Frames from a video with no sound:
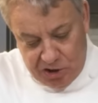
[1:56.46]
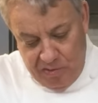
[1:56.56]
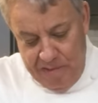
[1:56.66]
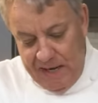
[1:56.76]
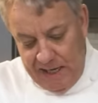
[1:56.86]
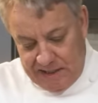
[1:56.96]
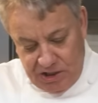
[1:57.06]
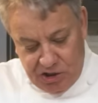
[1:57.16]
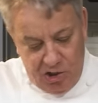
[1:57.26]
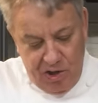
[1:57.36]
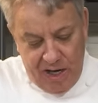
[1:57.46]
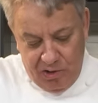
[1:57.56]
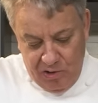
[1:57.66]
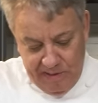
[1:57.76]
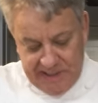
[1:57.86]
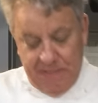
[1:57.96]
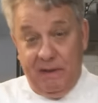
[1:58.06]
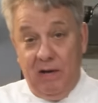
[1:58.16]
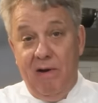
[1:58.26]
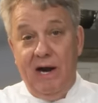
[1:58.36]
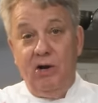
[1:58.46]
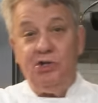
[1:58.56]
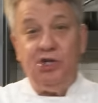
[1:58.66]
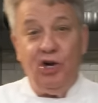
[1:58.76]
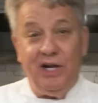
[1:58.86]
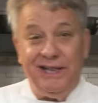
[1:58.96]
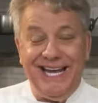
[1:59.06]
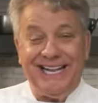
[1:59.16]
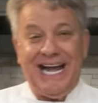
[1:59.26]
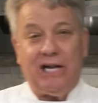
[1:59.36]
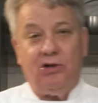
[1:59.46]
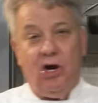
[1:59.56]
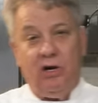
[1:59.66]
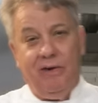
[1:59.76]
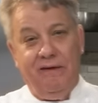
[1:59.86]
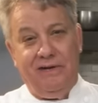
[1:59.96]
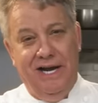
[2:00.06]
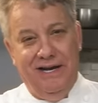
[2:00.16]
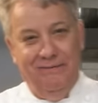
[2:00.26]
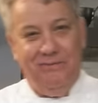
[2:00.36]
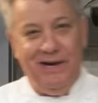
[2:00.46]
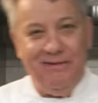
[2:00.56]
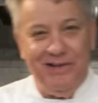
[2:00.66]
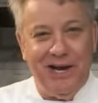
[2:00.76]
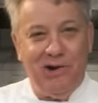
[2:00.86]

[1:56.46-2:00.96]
3 minutes to show you how to do a recipe. You want those, you go to TikTok, whatever they